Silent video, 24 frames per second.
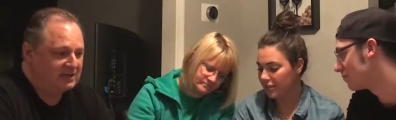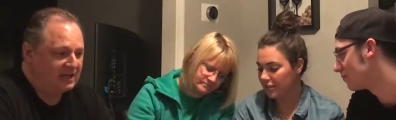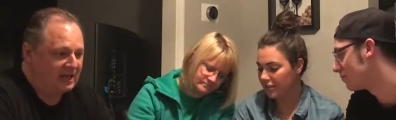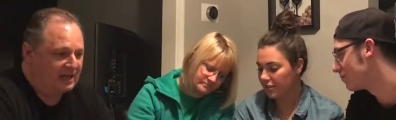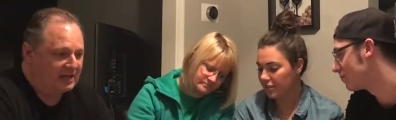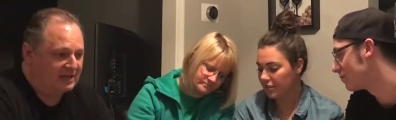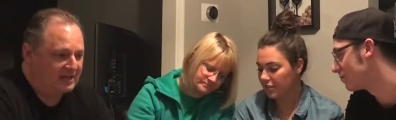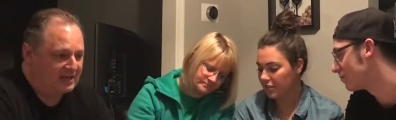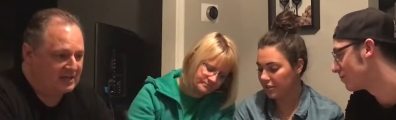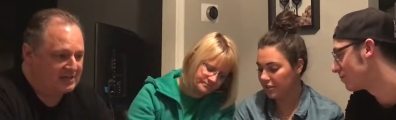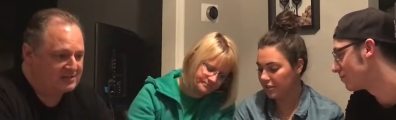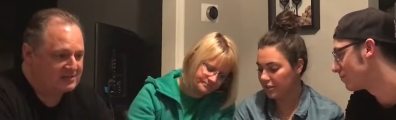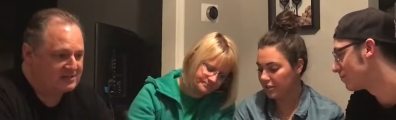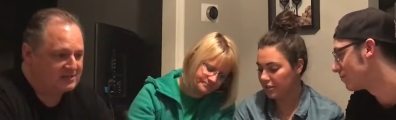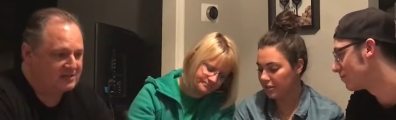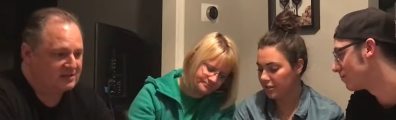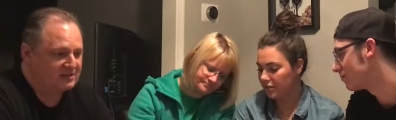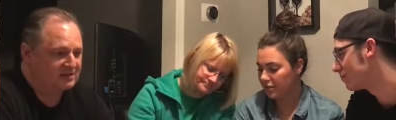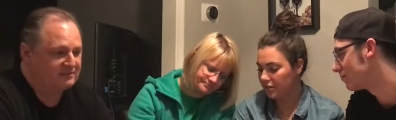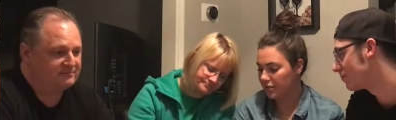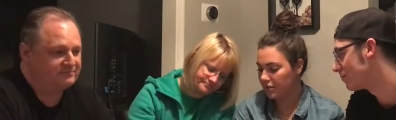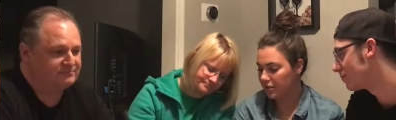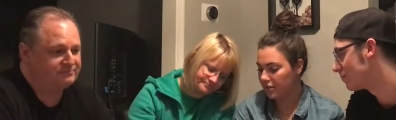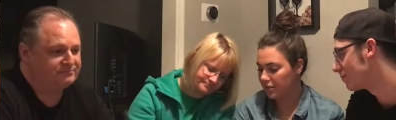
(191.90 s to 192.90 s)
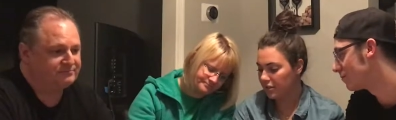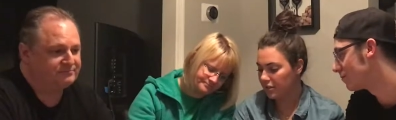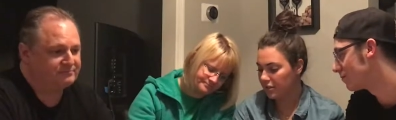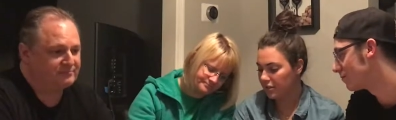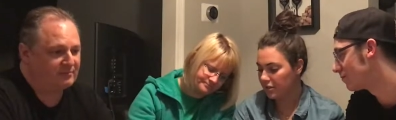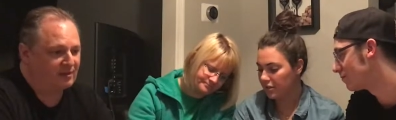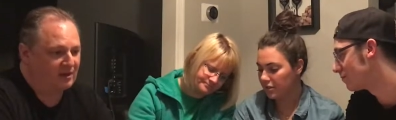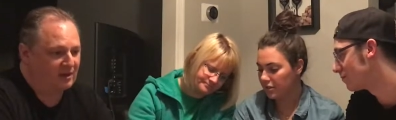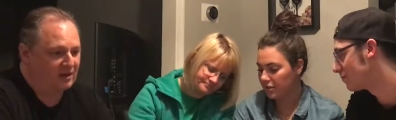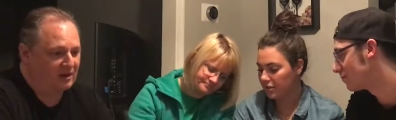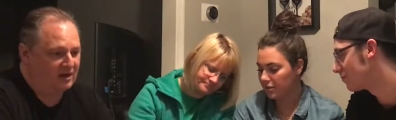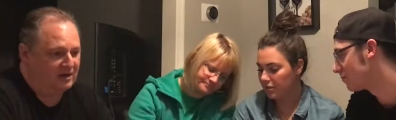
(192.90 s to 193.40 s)
Speaker 1: And yes,
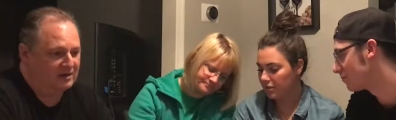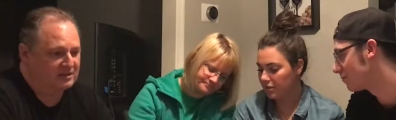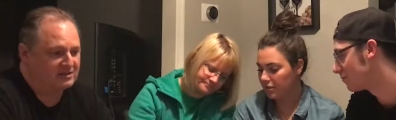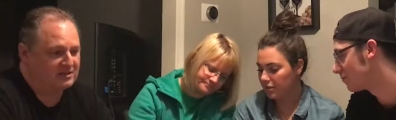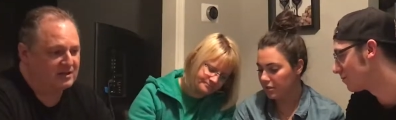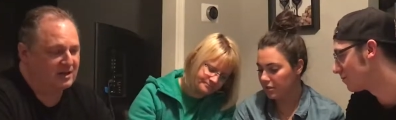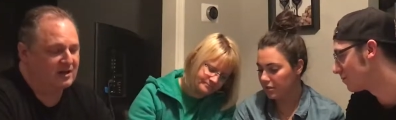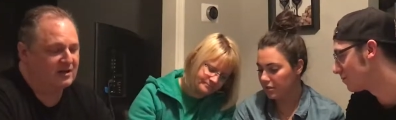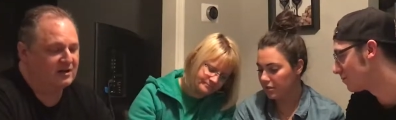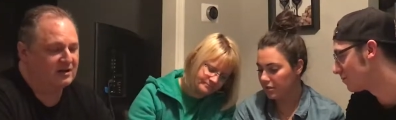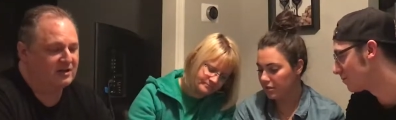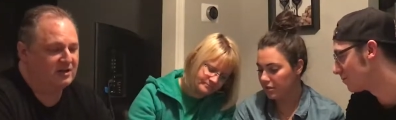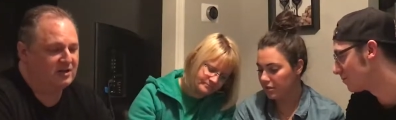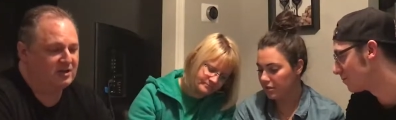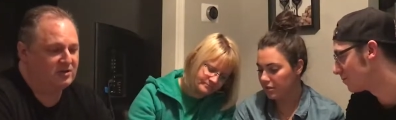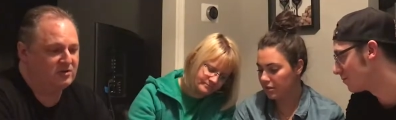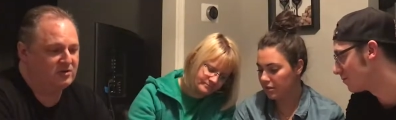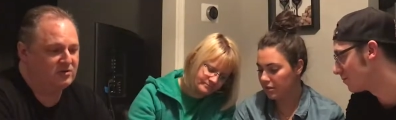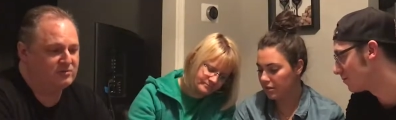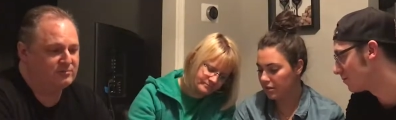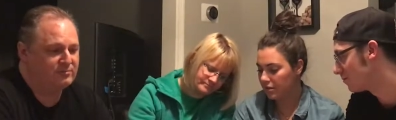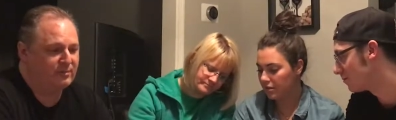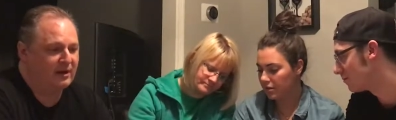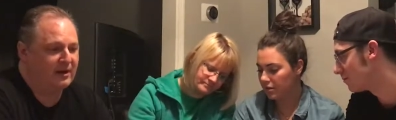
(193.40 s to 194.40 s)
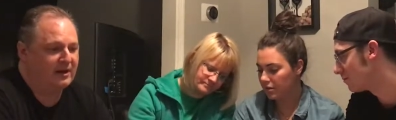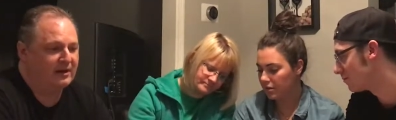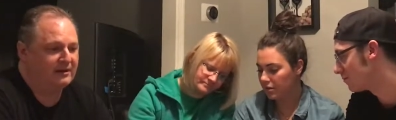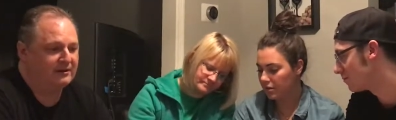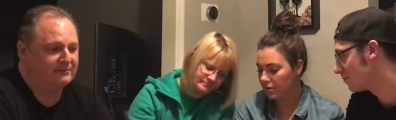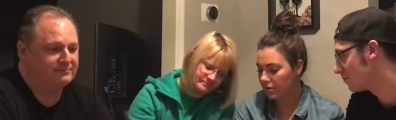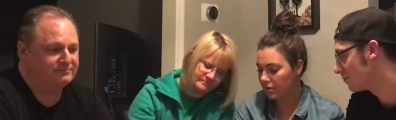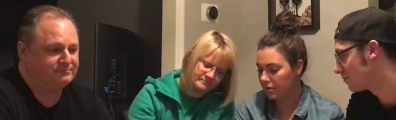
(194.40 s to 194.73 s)
it's got a huge bite.